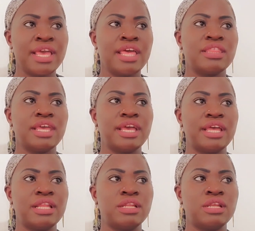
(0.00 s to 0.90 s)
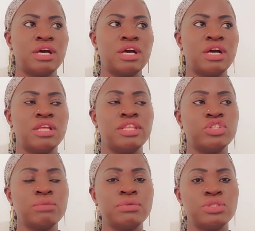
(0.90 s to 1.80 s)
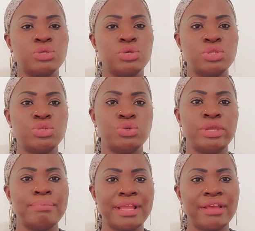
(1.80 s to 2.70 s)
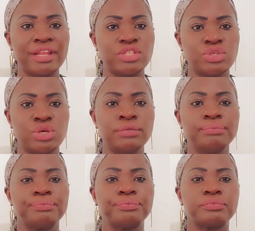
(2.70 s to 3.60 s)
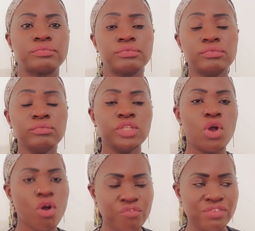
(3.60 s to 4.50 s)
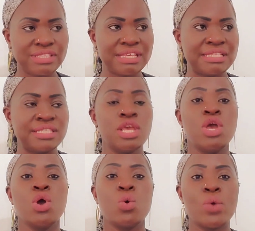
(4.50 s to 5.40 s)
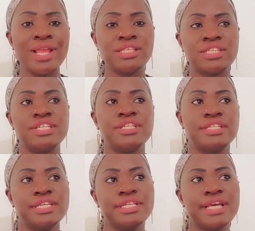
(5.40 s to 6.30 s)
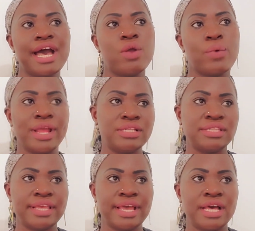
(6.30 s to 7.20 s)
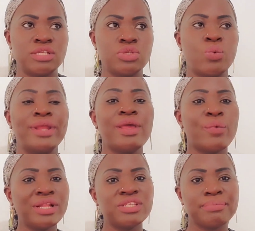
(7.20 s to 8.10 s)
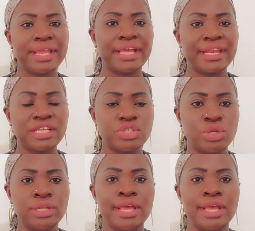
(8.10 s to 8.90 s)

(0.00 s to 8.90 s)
Then they told me to go to immigration offices, which indeed I went there. So when I went to immigration,